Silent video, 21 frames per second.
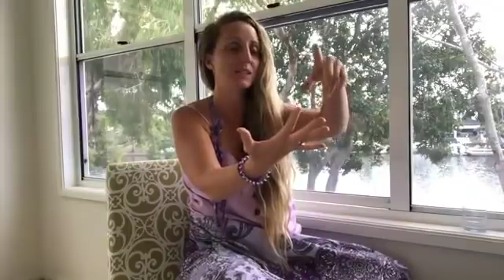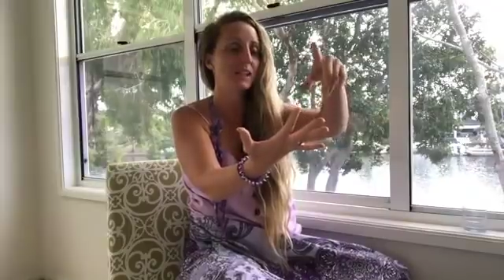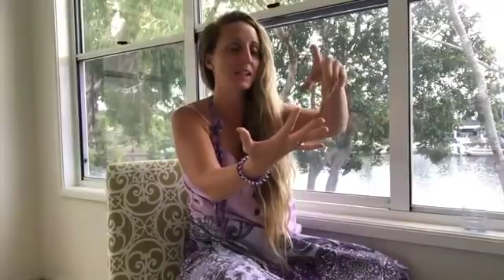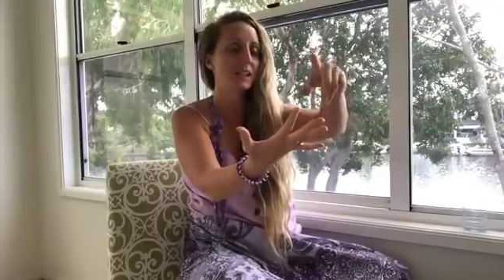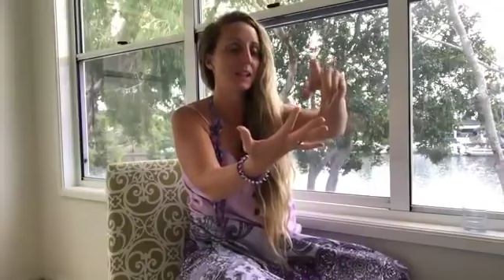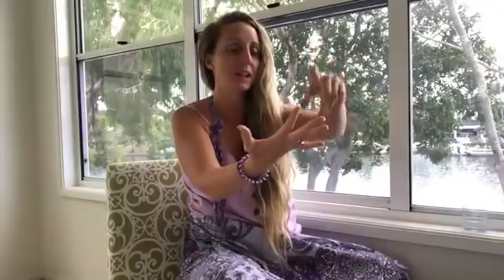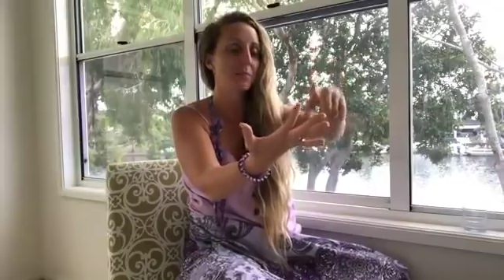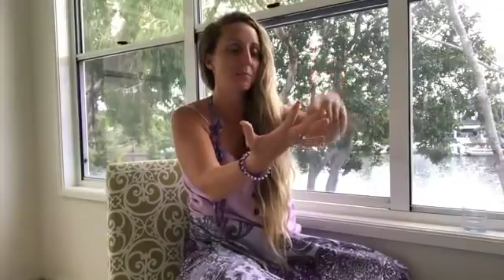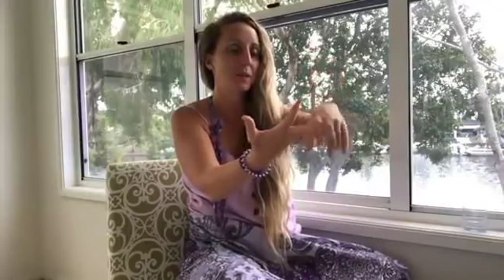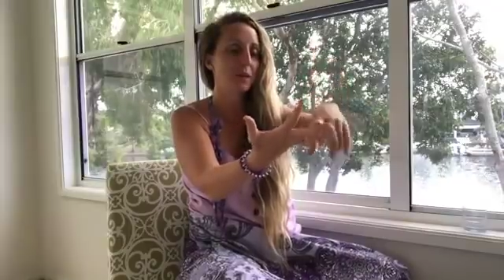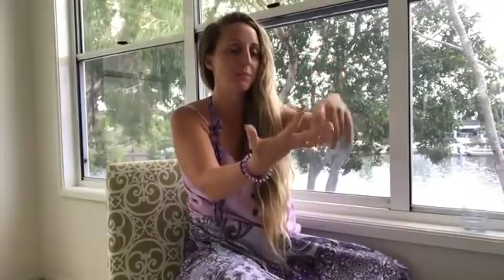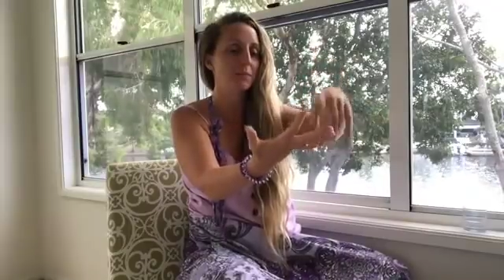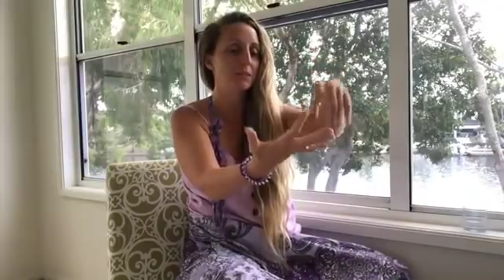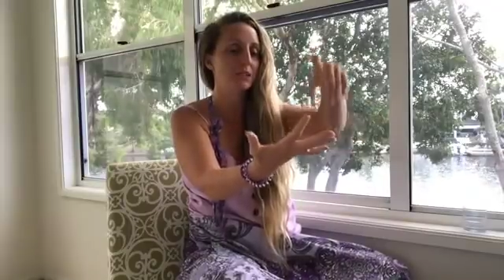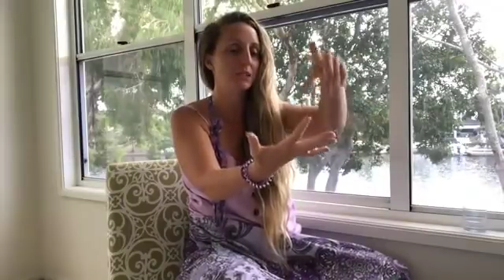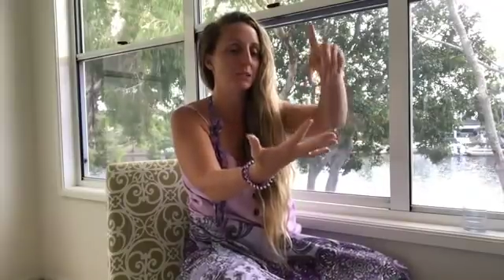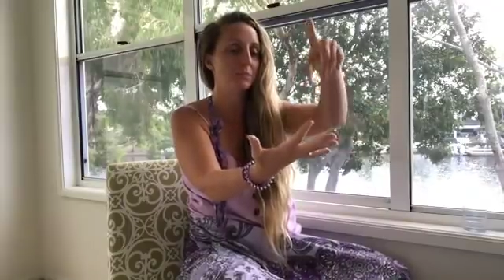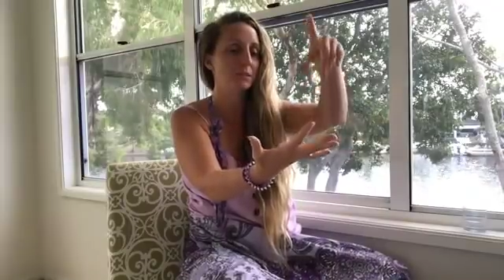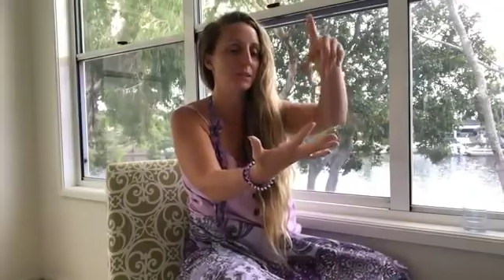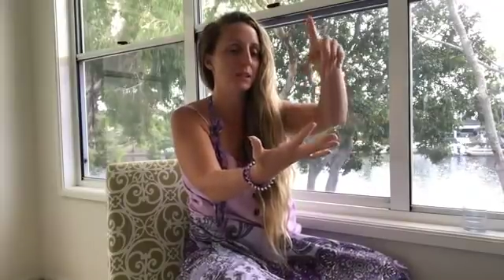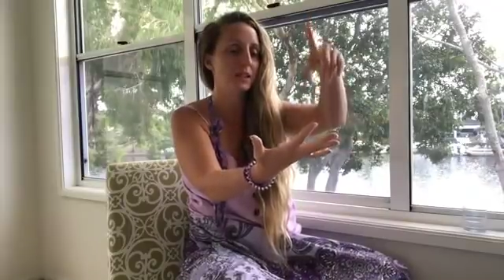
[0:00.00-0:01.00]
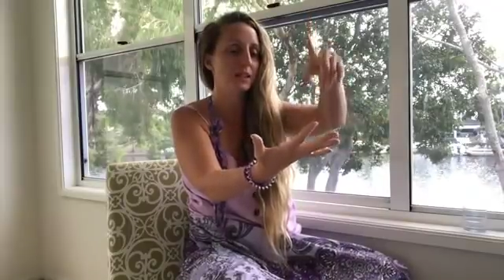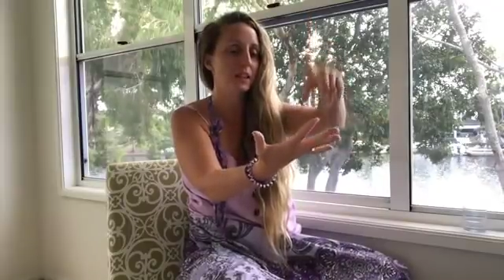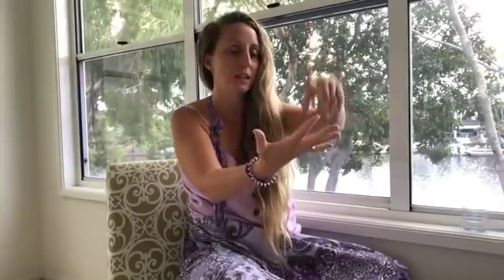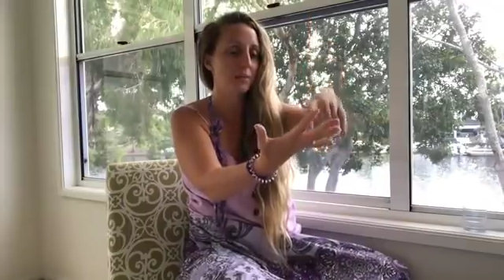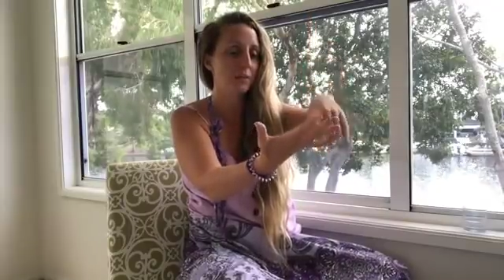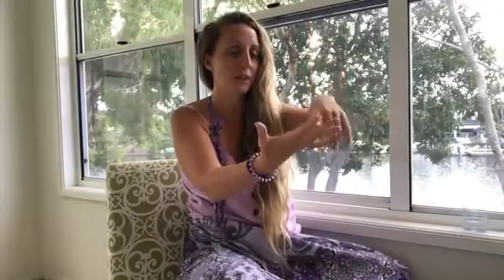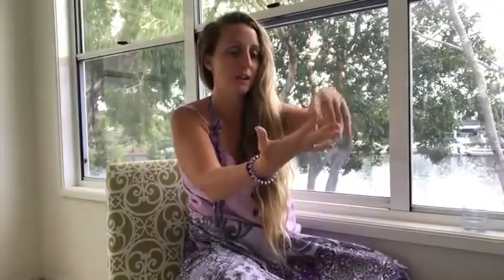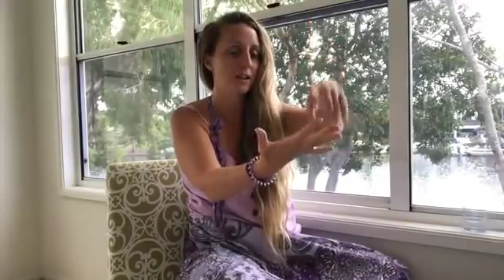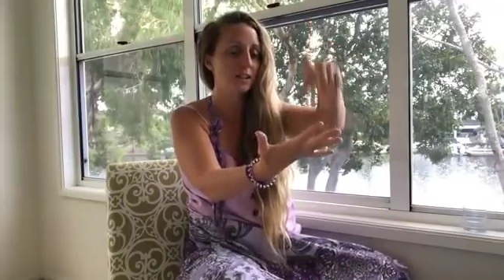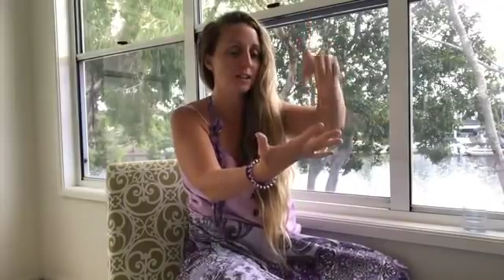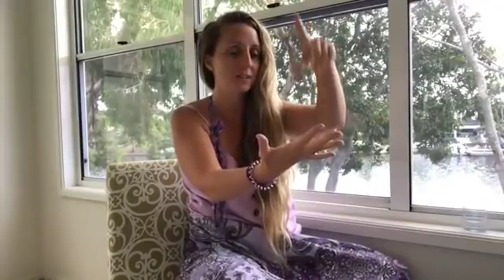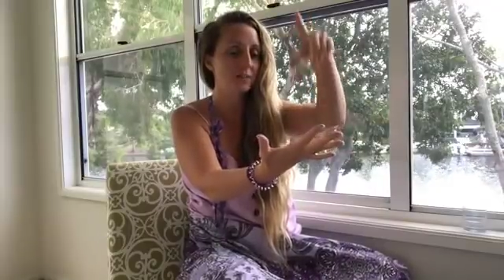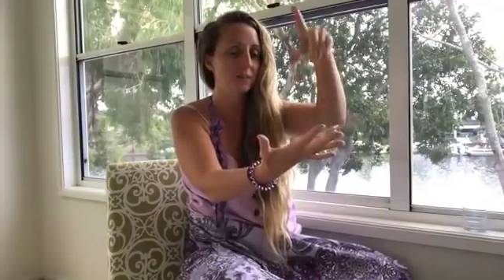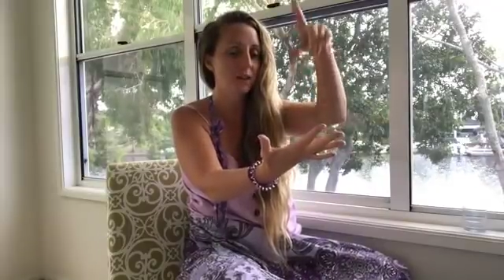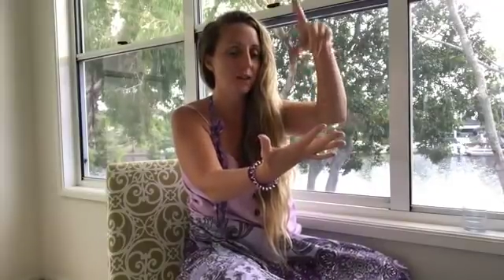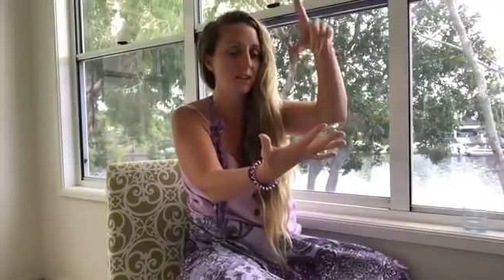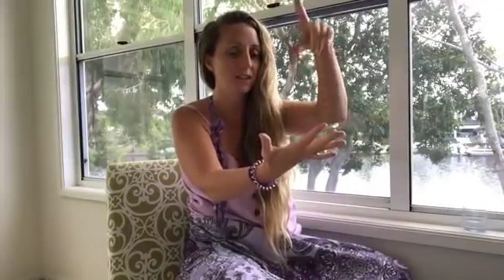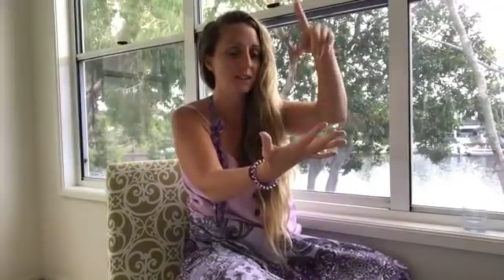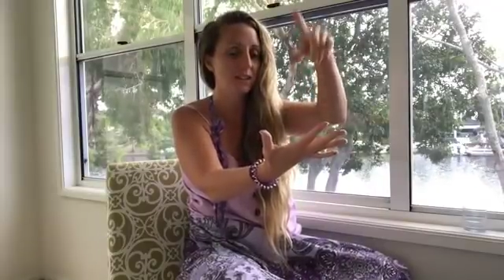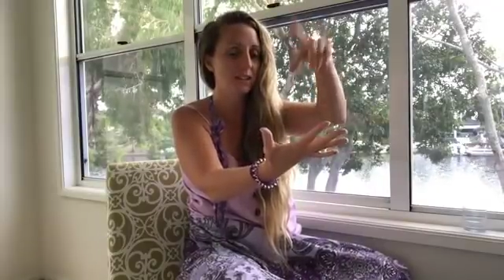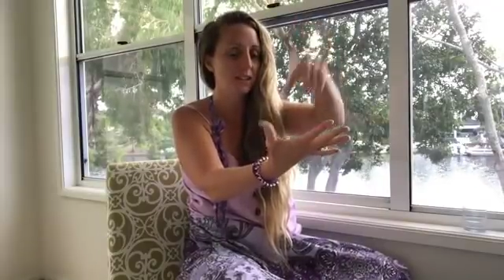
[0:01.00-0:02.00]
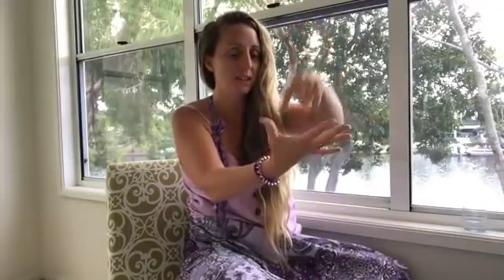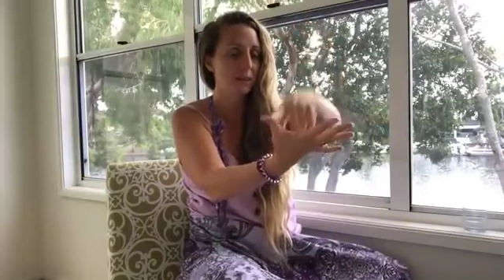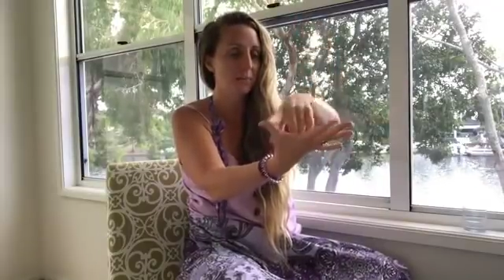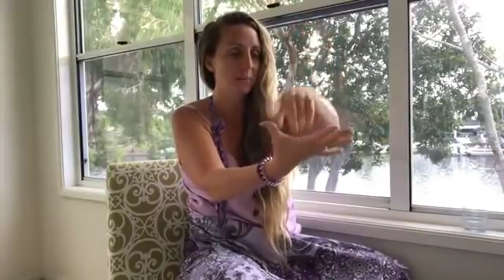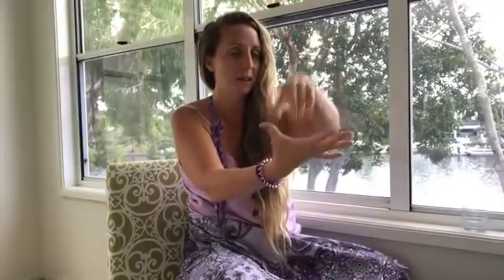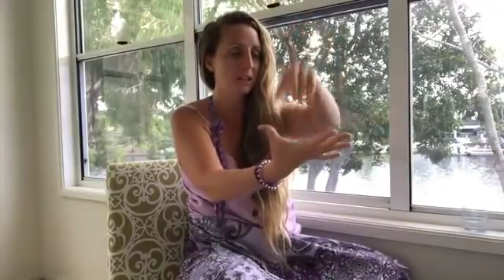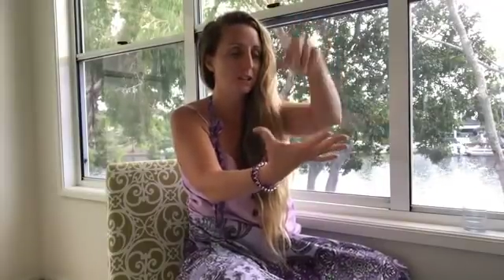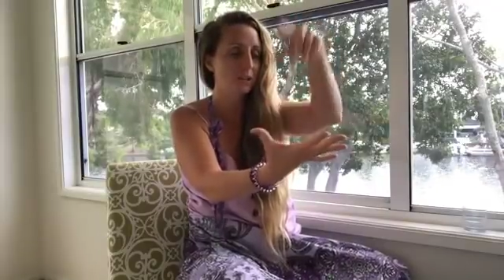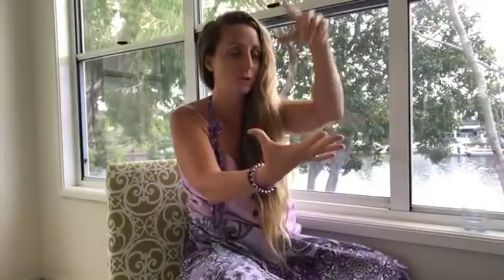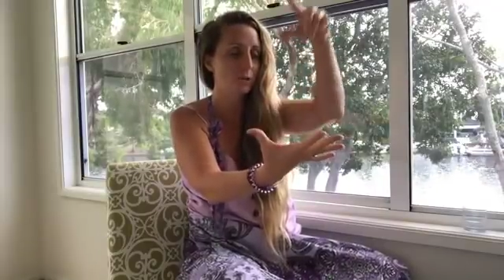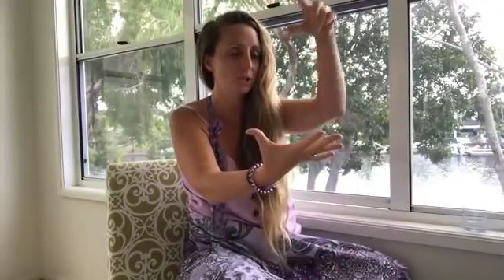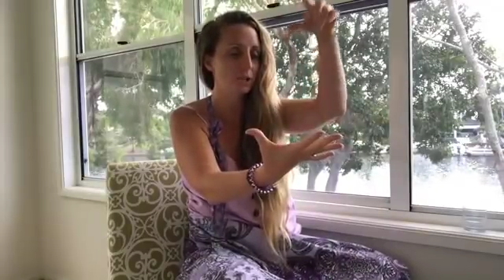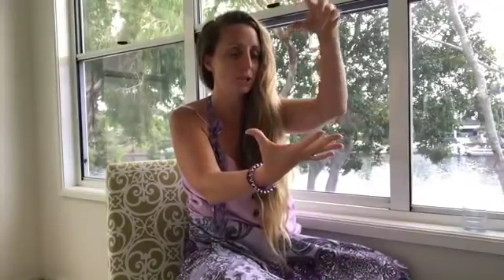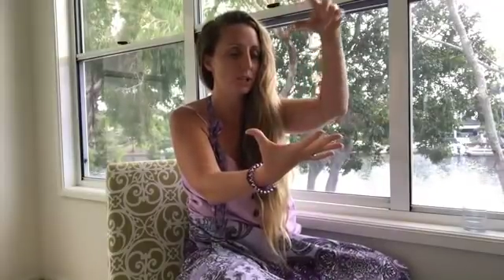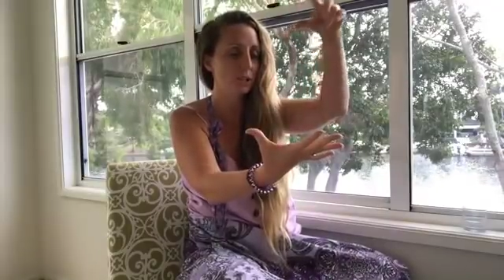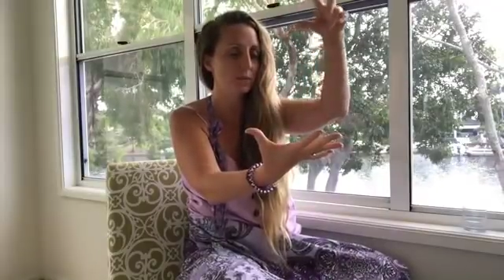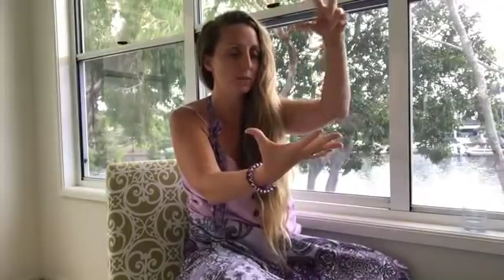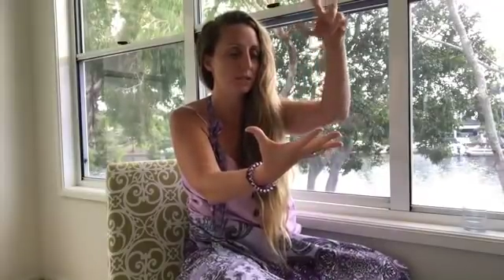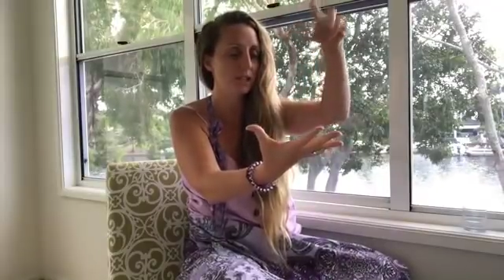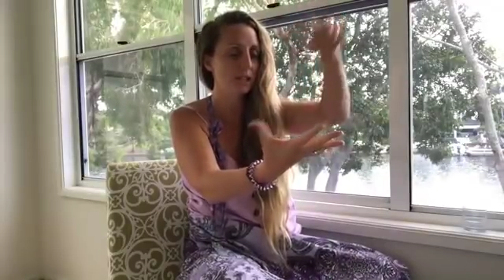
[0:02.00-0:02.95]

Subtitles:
in their memberships, in their masterminds, in their mentorships,